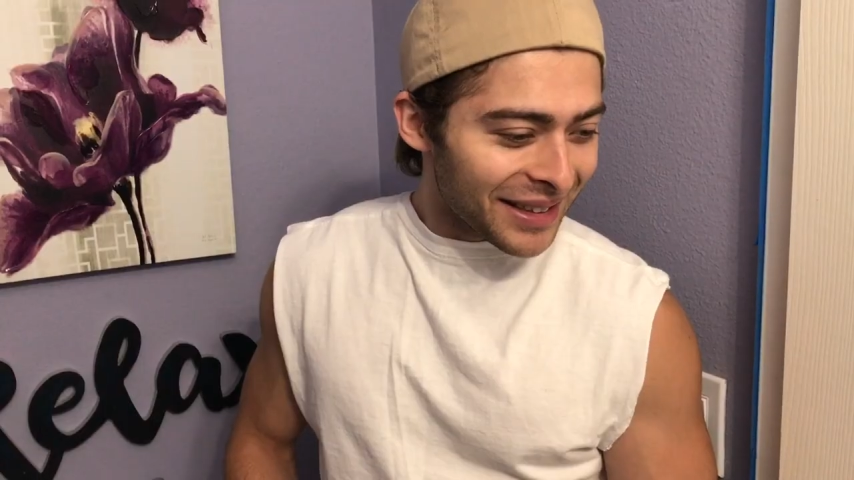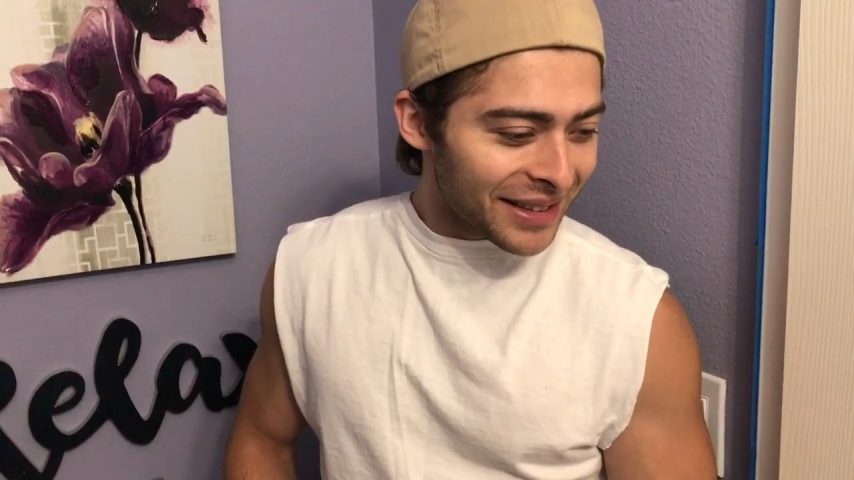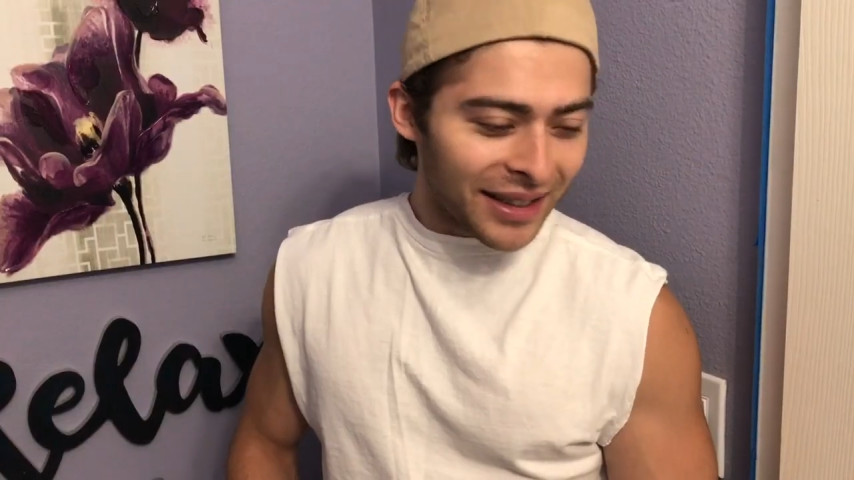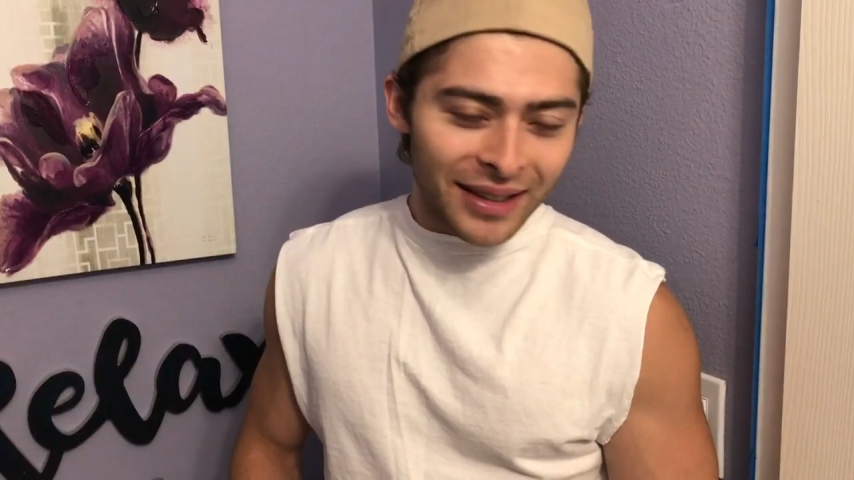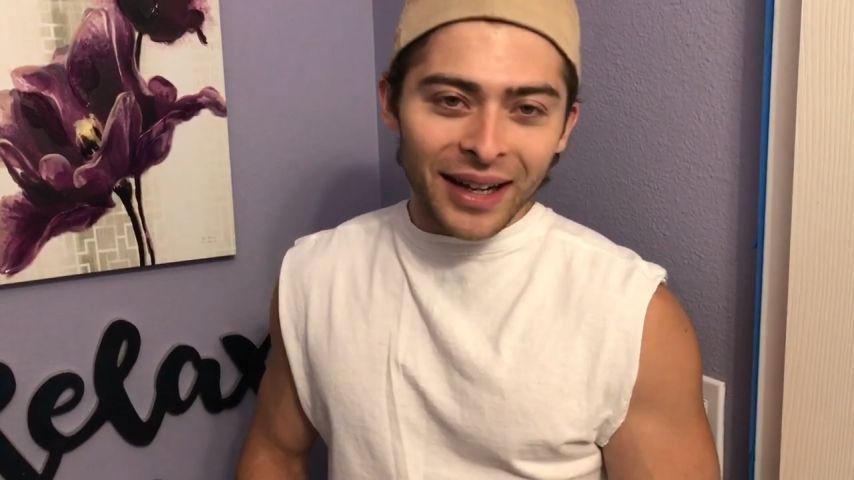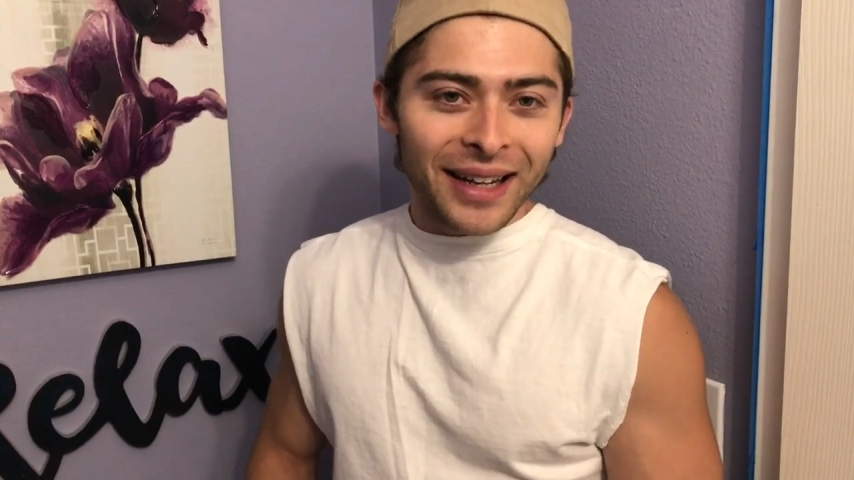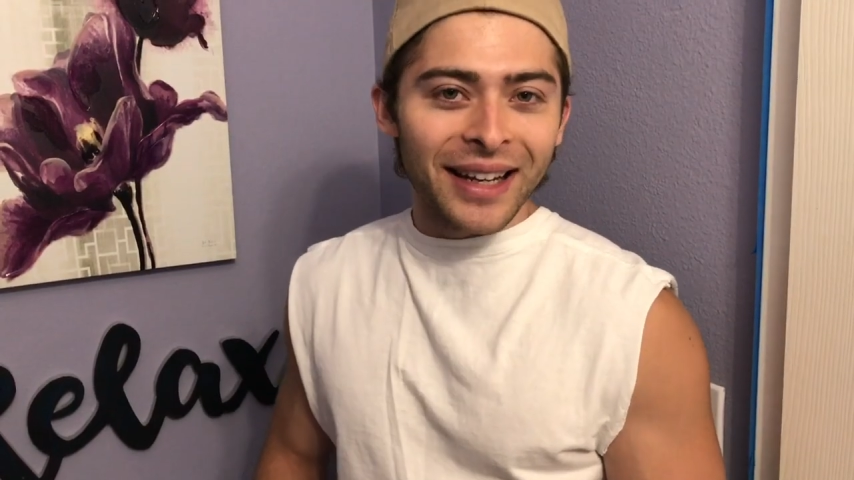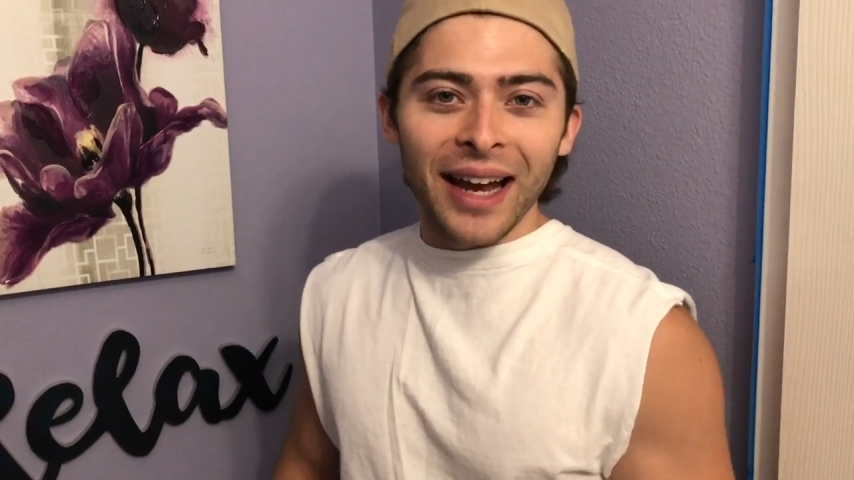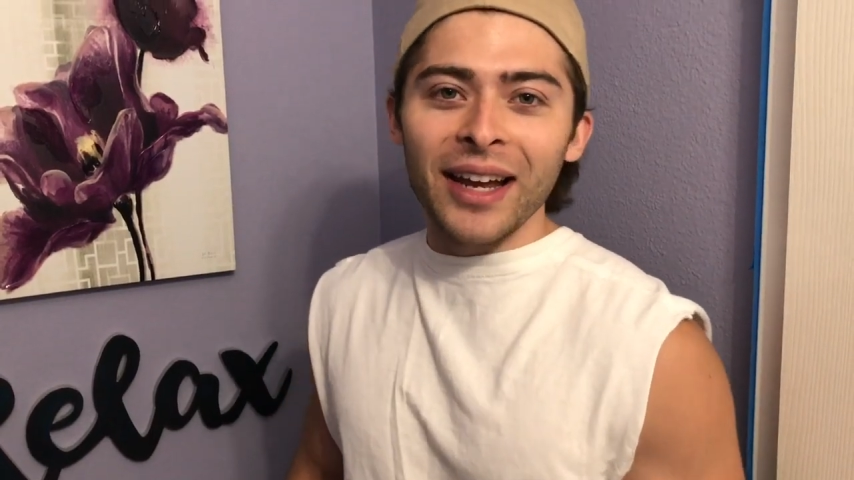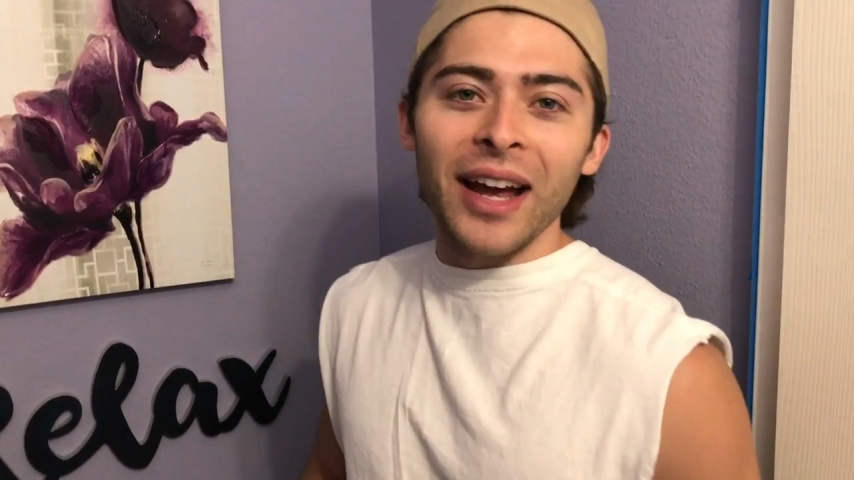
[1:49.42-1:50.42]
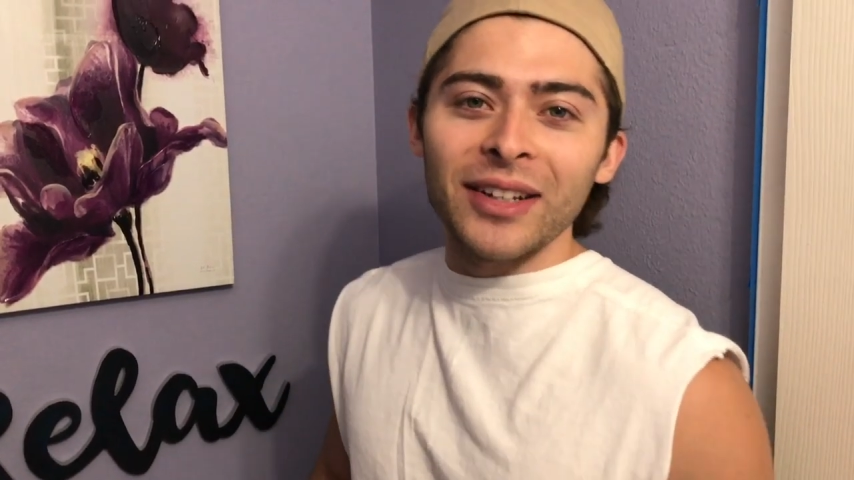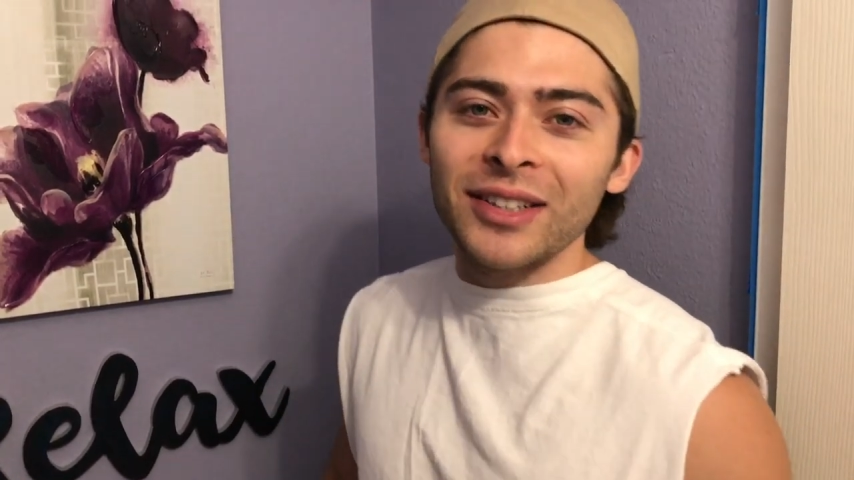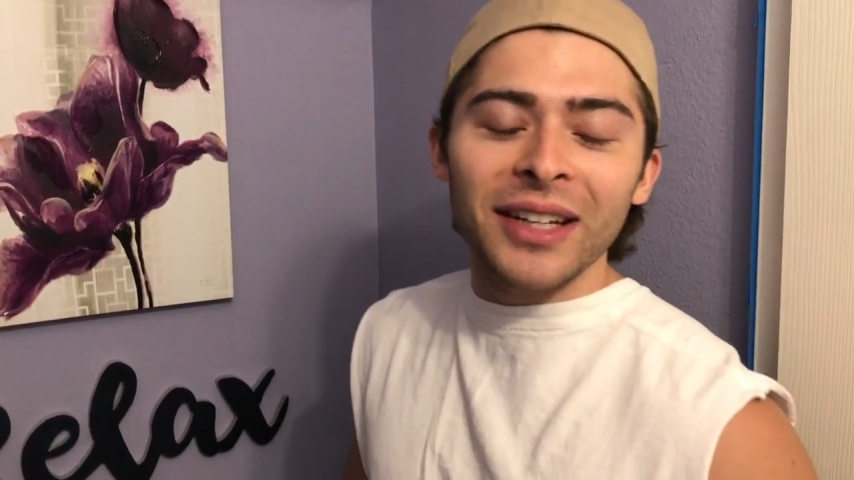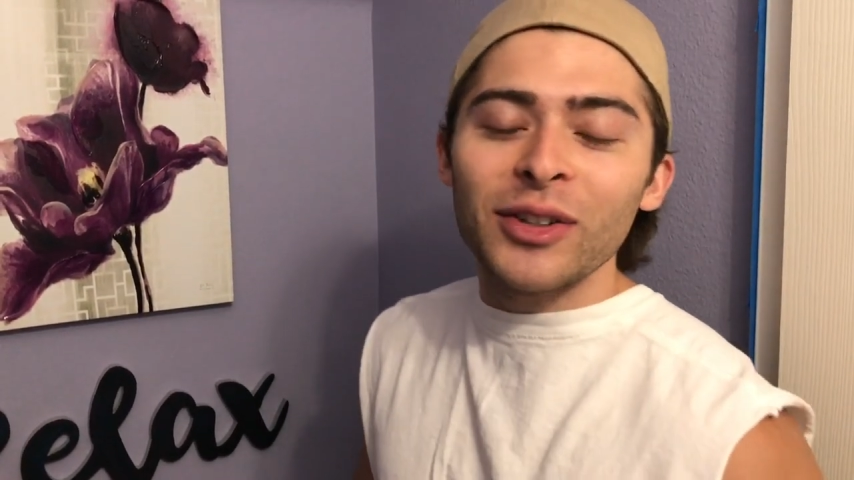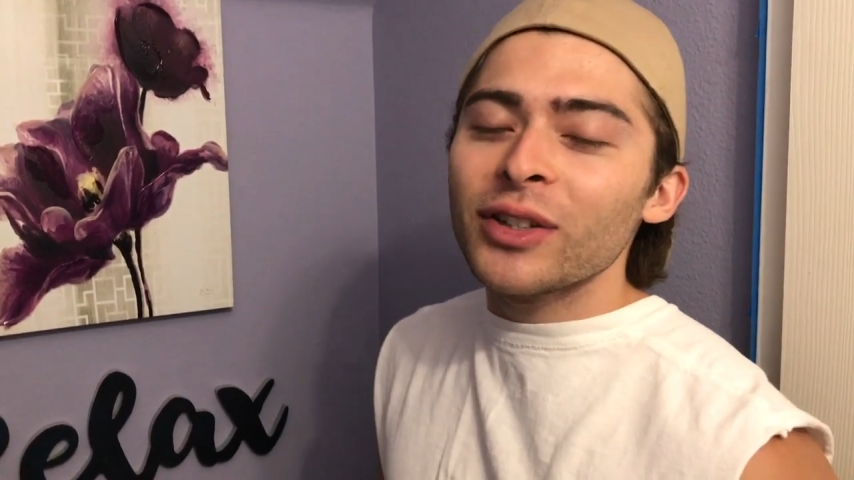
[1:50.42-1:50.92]
See, I can't, I
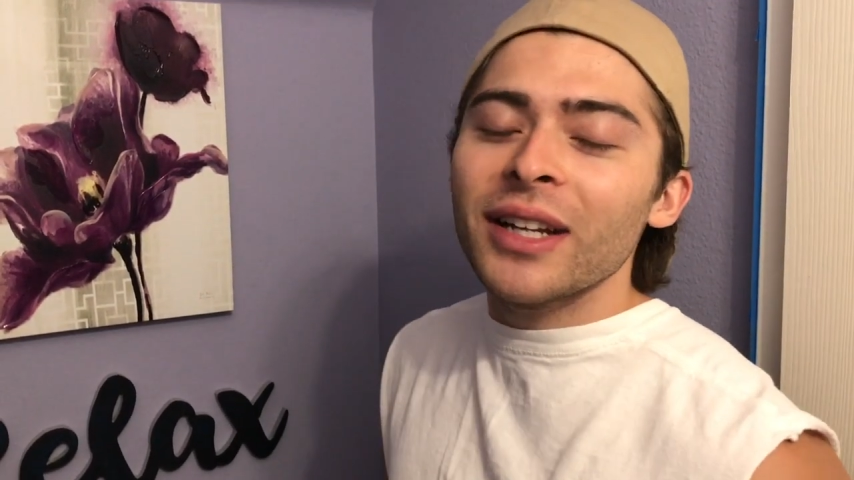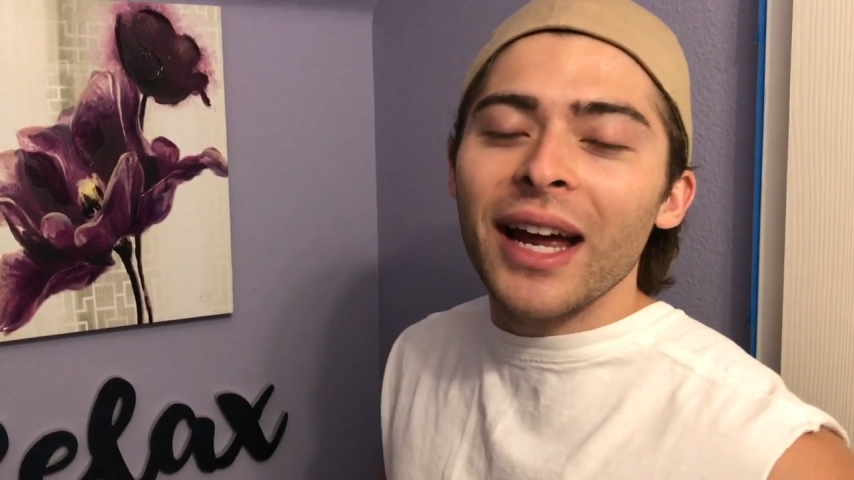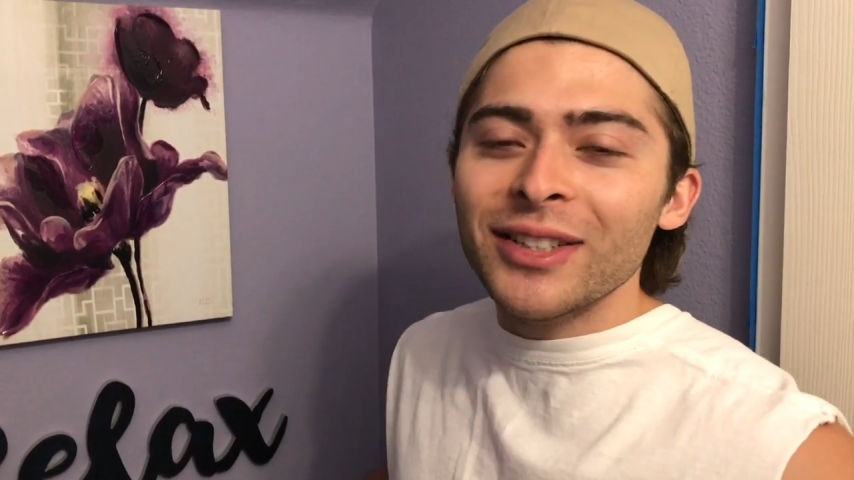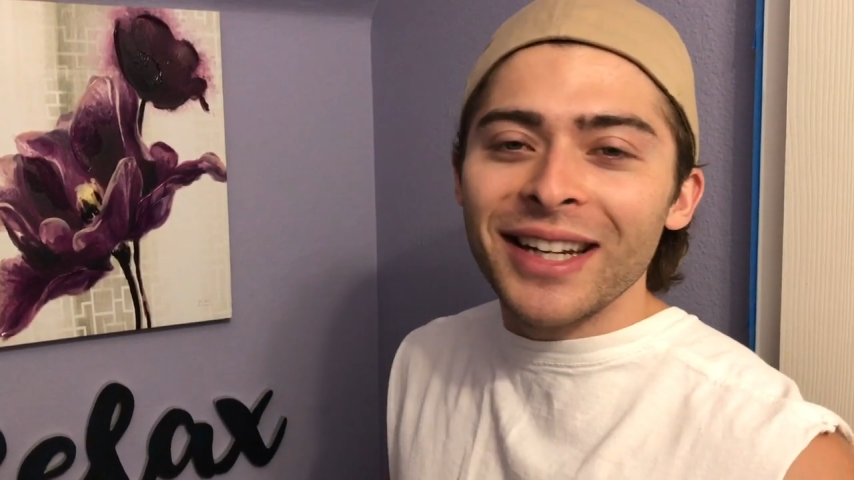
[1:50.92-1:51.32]
just